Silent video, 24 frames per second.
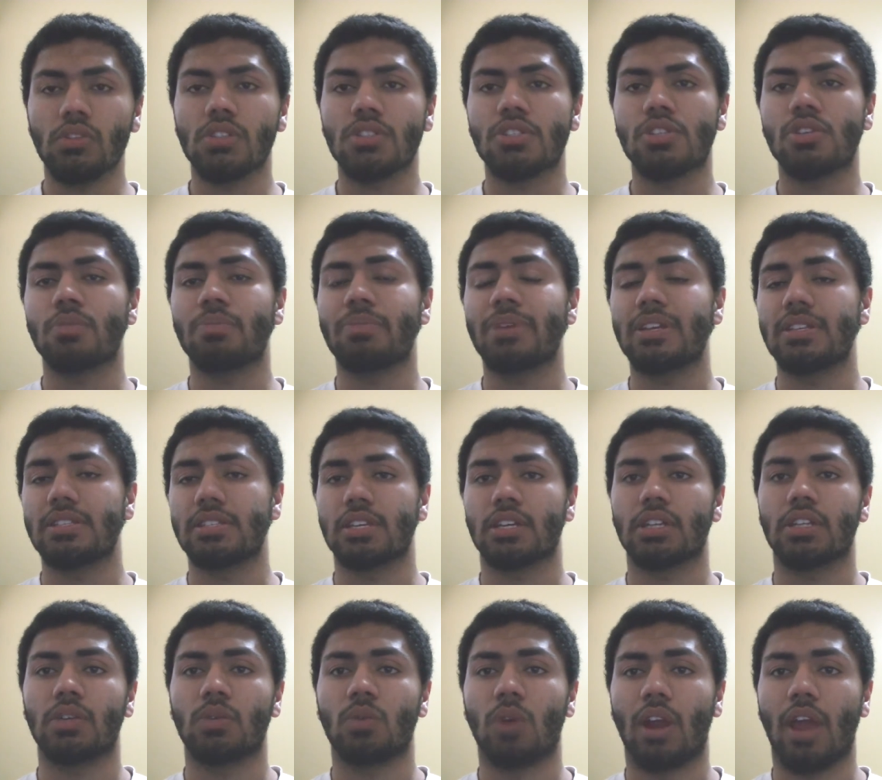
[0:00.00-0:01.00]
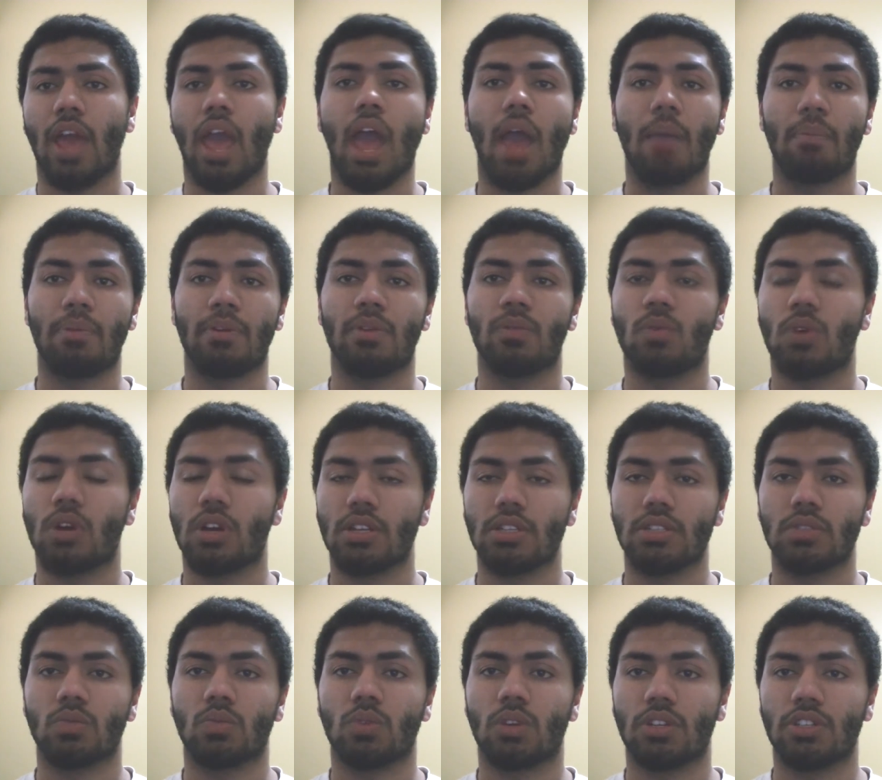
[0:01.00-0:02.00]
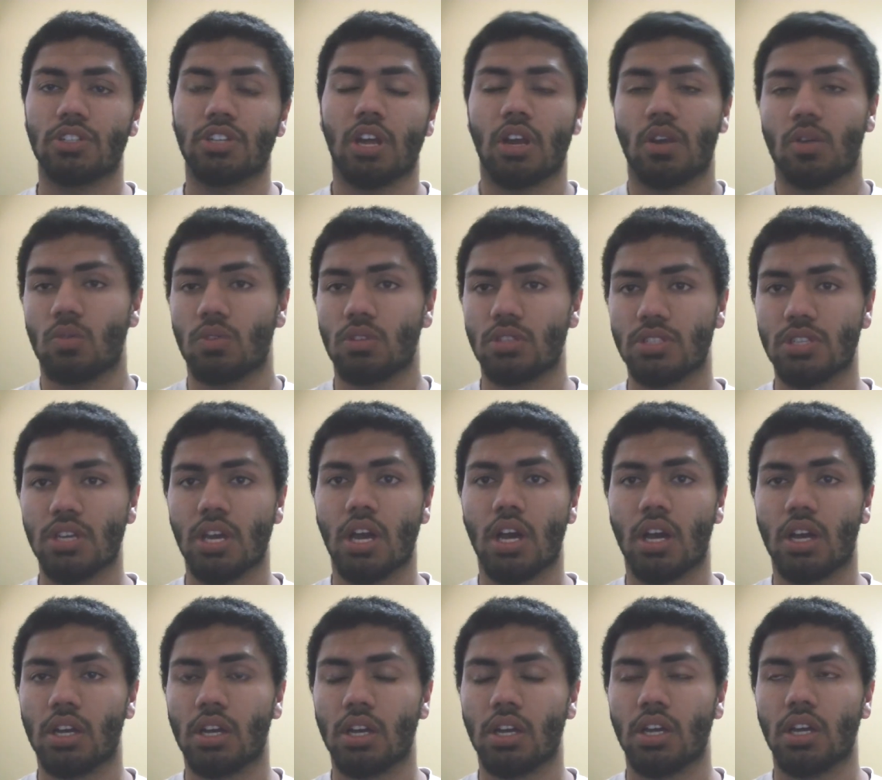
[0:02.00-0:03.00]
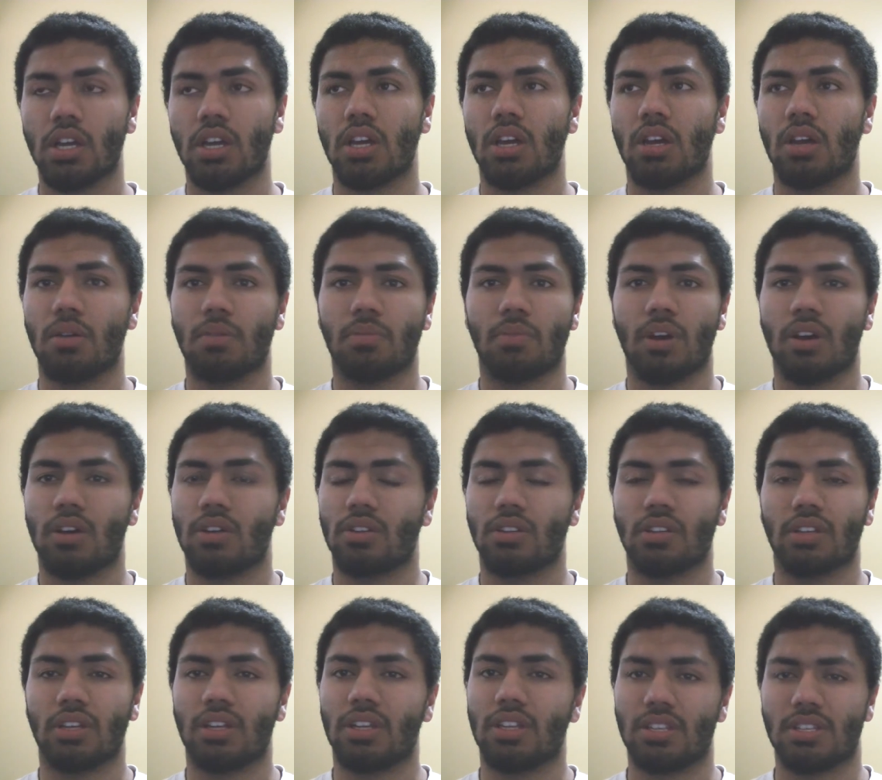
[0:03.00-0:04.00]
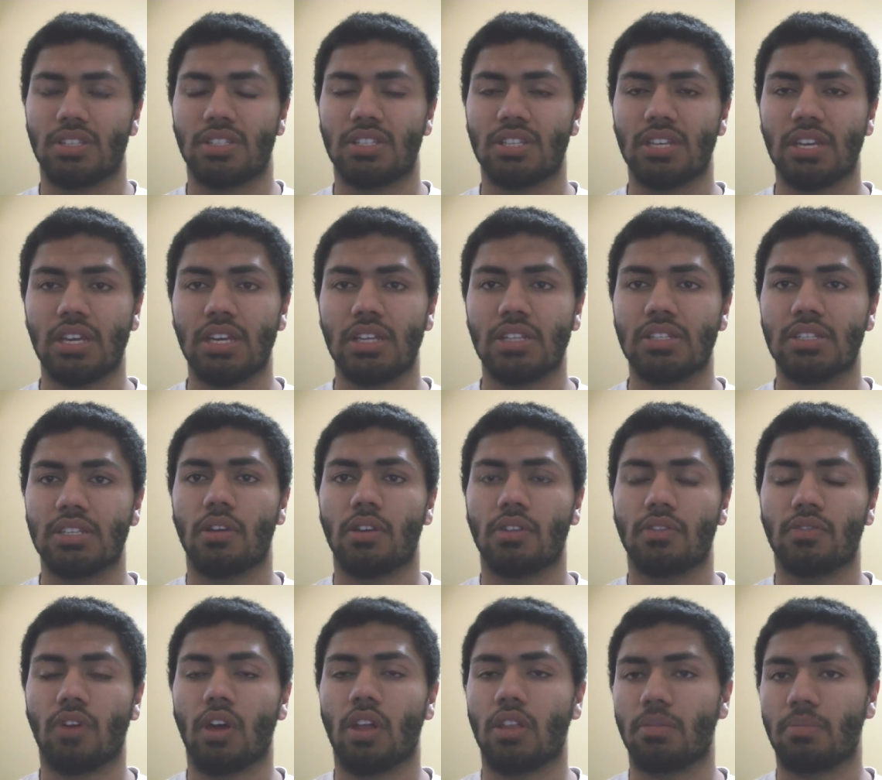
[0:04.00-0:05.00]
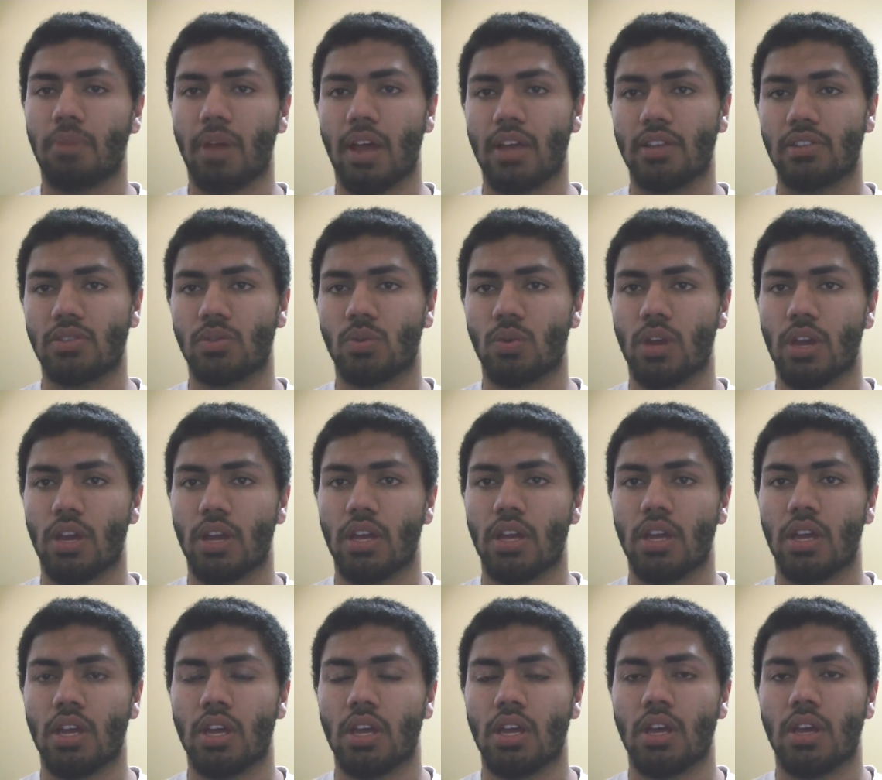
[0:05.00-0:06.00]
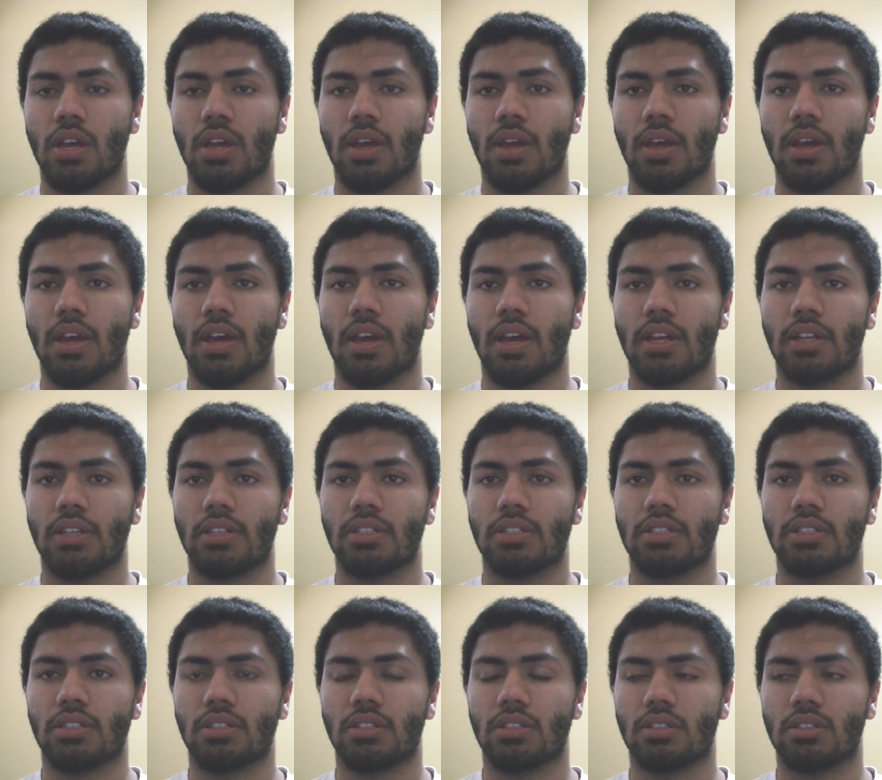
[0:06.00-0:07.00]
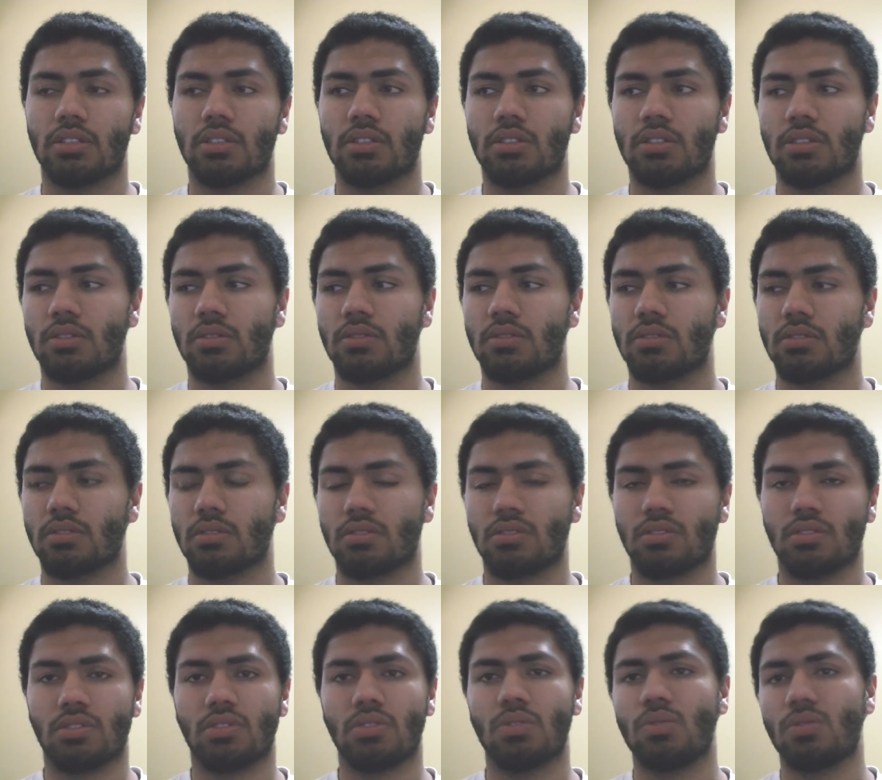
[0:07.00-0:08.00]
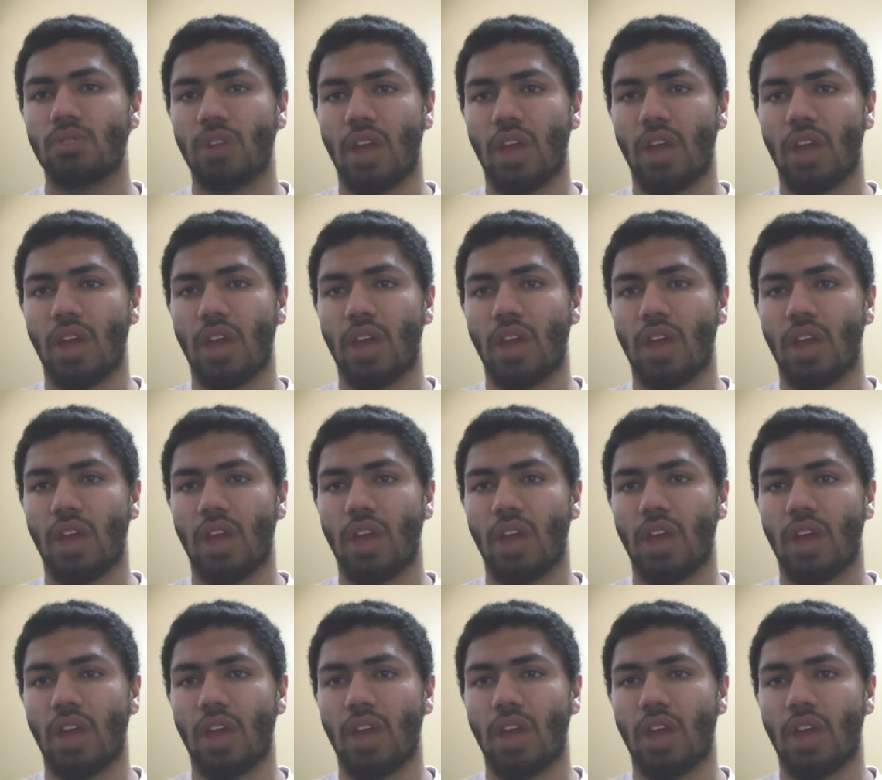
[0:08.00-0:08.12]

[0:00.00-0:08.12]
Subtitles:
So basically what happened was, when Shah Rukh was young, about in his teens, his father passed away, and soon